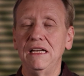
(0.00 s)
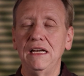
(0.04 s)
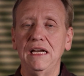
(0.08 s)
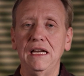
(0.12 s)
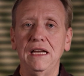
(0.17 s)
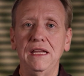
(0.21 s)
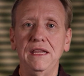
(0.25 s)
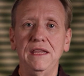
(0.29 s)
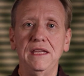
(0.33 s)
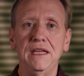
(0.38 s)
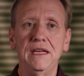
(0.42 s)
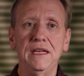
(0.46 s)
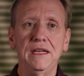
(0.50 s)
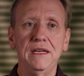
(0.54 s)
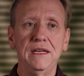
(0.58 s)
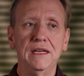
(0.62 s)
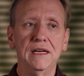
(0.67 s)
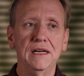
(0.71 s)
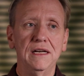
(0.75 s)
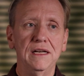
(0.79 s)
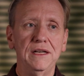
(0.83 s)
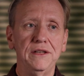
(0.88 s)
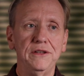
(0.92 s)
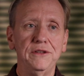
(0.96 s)
And
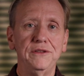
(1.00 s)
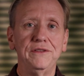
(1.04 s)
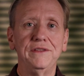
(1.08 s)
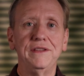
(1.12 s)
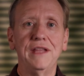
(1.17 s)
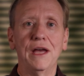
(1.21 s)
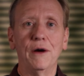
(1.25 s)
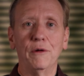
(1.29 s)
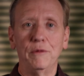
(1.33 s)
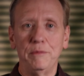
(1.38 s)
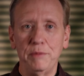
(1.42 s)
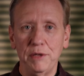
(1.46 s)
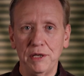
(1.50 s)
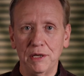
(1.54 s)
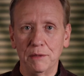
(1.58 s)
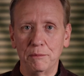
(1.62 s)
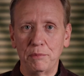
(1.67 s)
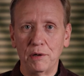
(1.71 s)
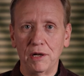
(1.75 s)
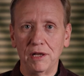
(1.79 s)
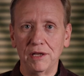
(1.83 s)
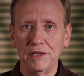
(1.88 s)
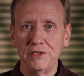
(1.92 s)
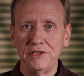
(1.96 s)
then that would be an
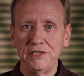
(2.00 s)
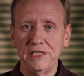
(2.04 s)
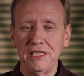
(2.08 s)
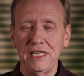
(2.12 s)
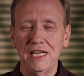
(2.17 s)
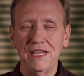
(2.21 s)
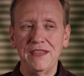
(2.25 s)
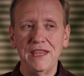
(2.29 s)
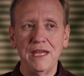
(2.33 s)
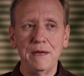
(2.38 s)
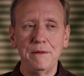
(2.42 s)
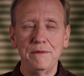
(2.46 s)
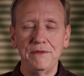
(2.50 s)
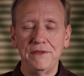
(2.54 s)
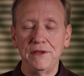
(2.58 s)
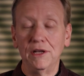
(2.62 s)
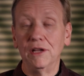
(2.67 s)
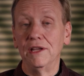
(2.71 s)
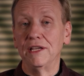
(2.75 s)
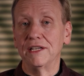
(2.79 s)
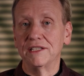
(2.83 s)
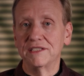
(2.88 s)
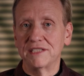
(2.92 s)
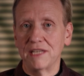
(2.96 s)
apology. And then
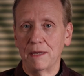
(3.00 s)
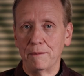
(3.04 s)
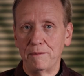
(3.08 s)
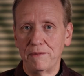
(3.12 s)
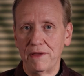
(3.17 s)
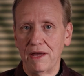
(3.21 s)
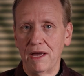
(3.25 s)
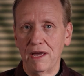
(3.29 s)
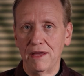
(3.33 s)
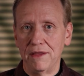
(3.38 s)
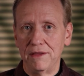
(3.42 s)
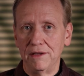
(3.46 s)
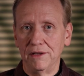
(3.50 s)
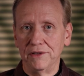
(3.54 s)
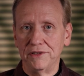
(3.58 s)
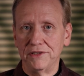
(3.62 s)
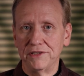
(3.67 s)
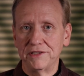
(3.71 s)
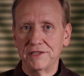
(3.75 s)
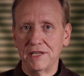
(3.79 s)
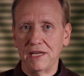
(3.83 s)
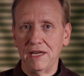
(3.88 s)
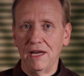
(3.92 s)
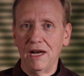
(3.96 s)
they'll accept that. They'll
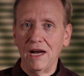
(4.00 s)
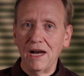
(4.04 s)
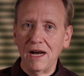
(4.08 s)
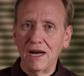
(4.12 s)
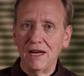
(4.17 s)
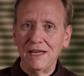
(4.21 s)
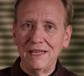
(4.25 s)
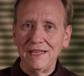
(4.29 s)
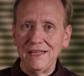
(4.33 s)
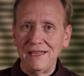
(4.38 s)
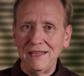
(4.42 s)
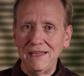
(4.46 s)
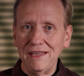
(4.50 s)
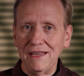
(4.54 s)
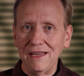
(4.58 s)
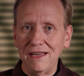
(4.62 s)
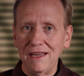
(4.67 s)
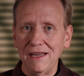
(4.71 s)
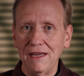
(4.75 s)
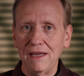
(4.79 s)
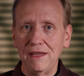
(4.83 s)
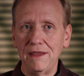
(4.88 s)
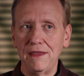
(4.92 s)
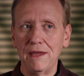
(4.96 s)
just say,
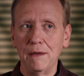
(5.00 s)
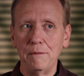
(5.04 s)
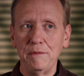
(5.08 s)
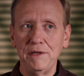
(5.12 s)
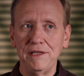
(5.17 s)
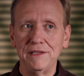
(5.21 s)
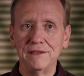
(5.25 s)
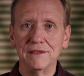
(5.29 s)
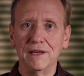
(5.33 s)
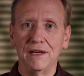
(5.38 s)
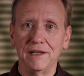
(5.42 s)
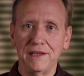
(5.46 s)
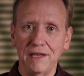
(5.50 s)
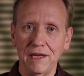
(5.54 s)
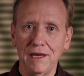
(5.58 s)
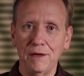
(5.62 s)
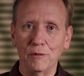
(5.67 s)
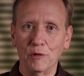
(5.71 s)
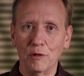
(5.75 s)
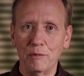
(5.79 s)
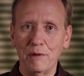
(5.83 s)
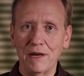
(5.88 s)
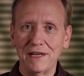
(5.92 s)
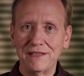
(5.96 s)
yeah. That means, again,
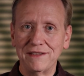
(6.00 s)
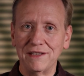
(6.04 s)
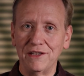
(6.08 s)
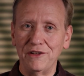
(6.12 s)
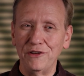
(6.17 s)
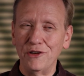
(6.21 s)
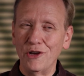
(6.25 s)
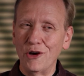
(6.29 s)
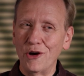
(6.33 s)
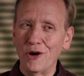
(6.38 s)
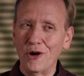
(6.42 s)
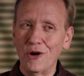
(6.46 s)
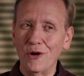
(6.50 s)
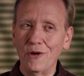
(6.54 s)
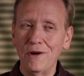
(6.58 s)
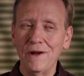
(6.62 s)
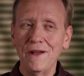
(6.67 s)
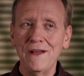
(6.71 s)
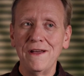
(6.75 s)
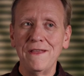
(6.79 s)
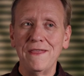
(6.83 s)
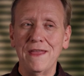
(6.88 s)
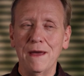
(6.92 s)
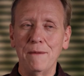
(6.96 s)
we're back to no.
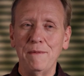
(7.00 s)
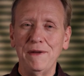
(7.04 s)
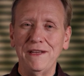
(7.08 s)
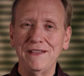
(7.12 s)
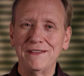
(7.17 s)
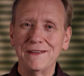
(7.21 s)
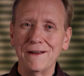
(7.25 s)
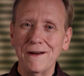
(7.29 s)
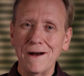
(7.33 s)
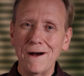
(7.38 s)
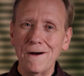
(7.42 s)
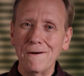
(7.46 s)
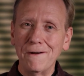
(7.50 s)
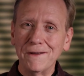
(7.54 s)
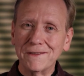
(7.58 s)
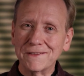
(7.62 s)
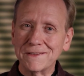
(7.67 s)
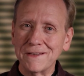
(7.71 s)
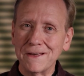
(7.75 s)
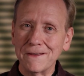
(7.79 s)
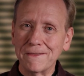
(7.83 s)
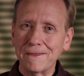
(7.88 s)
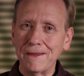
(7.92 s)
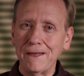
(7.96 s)
That means, oh, it's
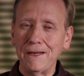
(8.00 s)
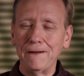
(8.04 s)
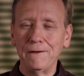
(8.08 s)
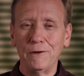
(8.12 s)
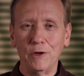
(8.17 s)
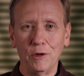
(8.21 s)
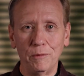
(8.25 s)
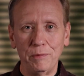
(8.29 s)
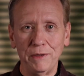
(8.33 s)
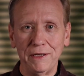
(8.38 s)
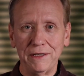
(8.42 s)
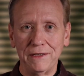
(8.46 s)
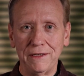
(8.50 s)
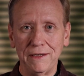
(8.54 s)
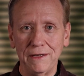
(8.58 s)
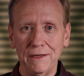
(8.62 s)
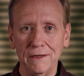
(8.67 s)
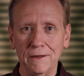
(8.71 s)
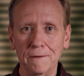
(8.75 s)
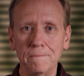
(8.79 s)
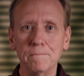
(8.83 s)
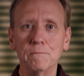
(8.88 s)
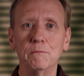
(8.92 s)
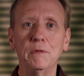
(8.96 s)
nothing, no big
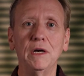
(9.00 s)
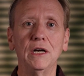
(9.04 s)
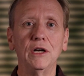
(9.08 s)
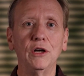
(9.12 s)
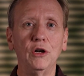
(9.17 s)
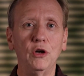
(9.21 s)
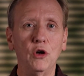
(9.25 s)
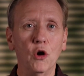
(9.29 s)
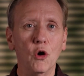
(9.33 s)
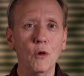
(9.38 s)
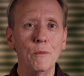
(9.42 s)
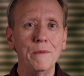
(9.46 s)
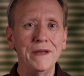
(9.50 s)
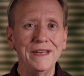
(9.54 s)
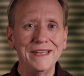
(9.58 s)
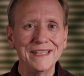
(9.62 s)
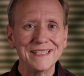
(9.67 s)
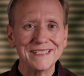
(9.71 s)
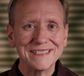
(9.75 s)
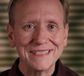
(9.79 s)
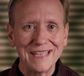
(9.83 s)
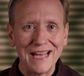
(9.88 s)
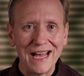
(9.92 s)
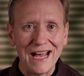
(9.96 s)
deal. But
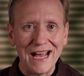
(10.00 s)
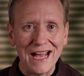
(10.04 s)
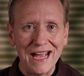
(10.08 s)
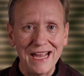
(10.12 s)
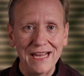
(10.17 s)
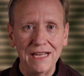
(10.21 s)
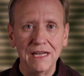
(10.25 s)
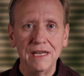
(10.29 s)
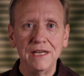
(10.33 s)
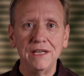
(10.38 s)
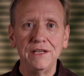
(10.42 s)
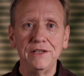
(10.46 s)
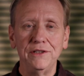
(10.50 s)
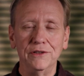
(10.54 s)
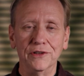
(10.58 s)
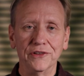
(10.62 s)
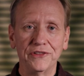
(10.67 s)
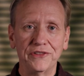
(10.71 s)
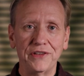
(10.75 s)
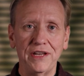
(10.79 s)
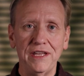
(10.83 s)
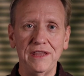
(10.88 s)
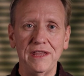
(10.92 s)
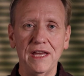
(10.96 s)
gomenasai, you'll
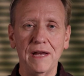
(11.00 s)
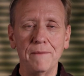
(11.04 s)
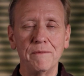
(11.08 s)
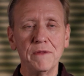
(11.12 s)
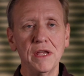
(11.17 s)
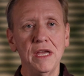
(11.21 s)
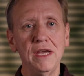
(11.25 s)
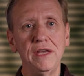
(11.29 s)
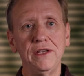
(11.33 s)
say that.